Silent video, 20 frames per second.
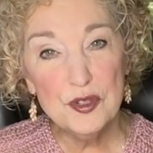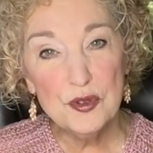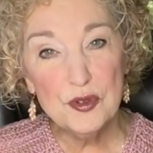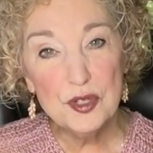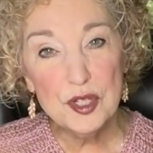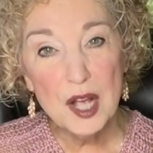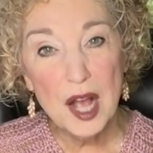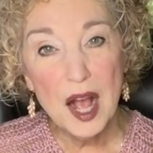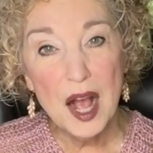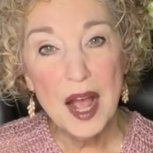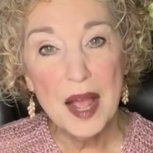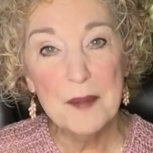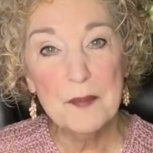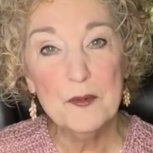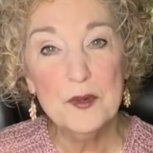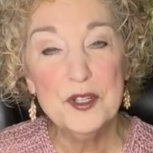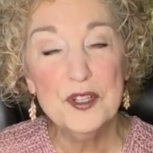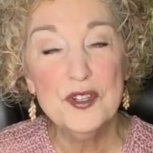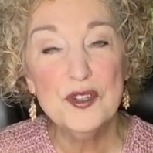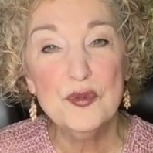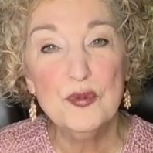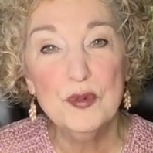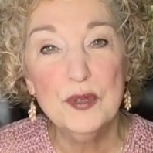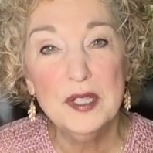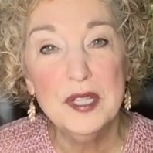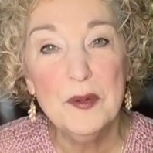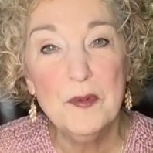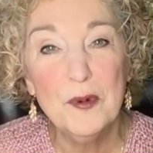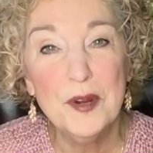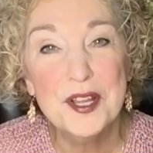time, which is
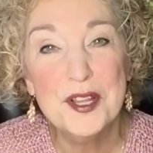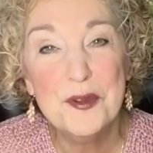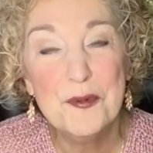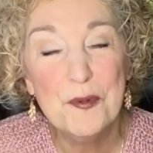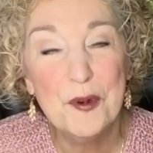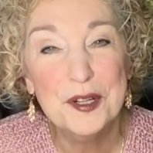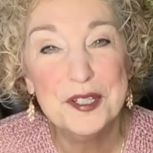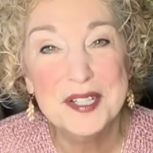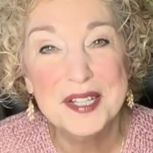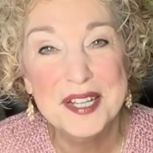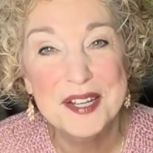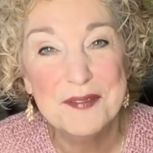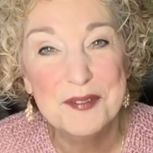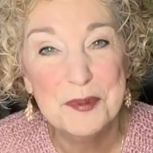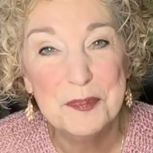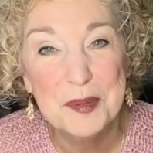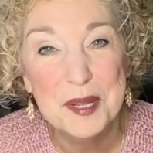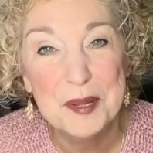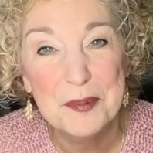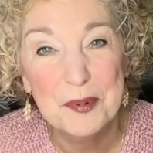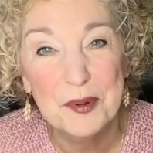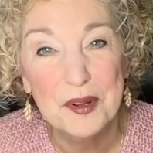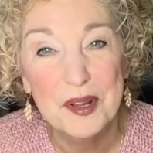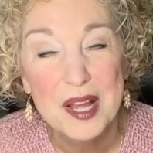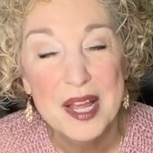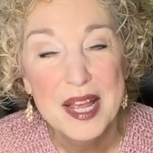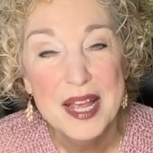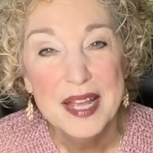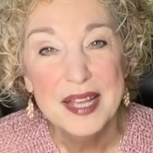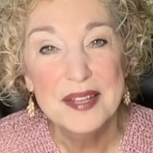really what you want to give to people,
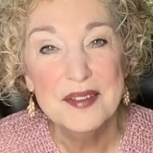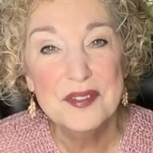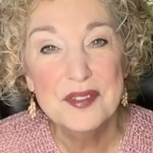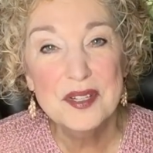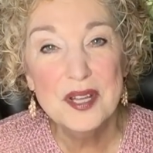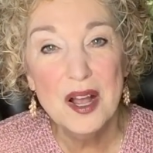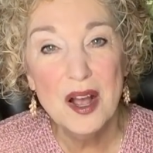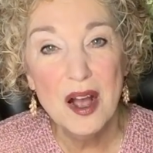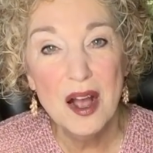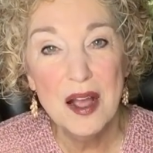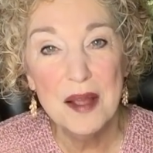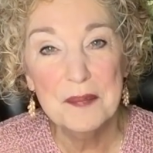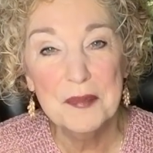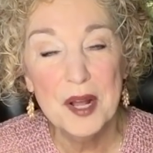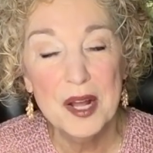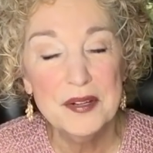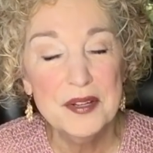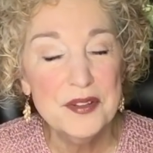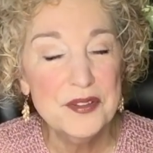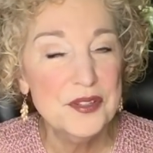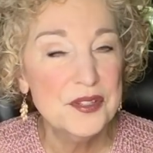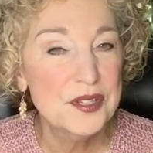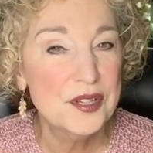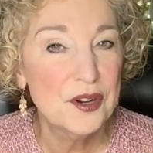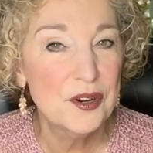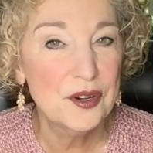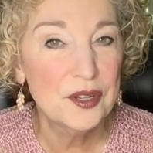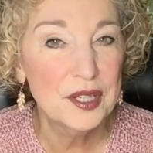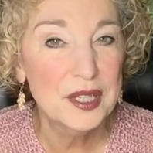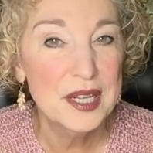is time, not
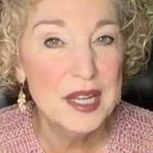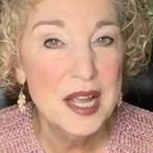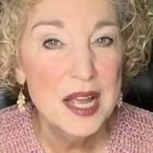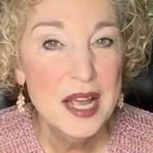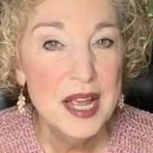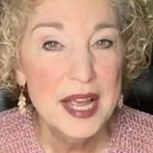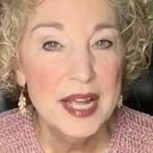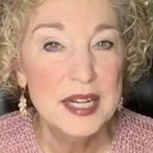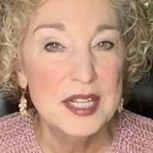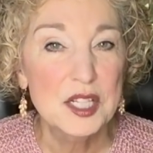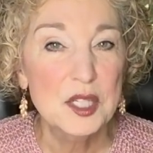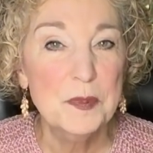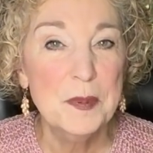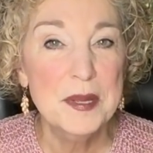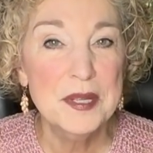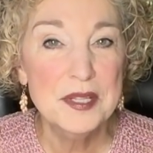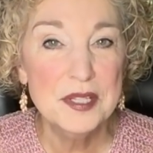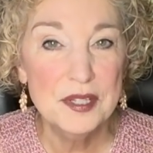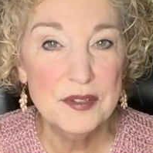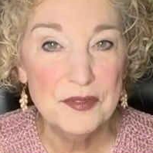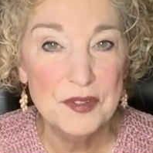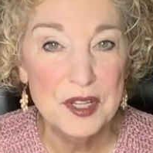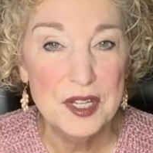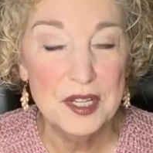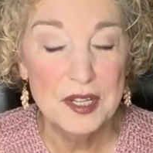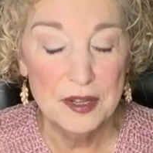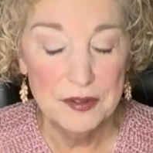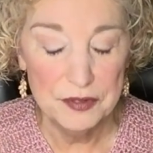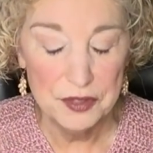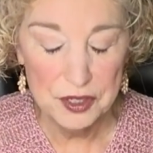necessarily an expensive
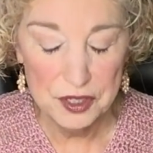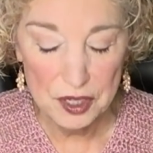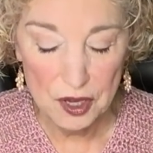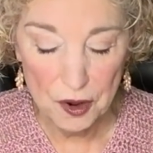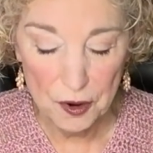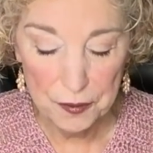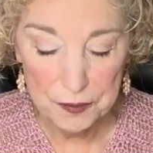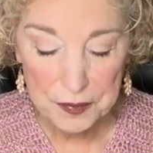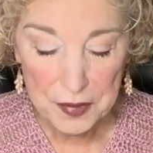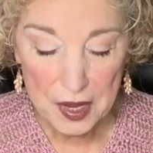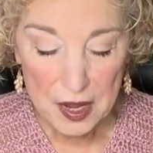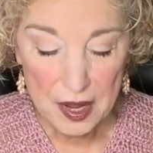gift. So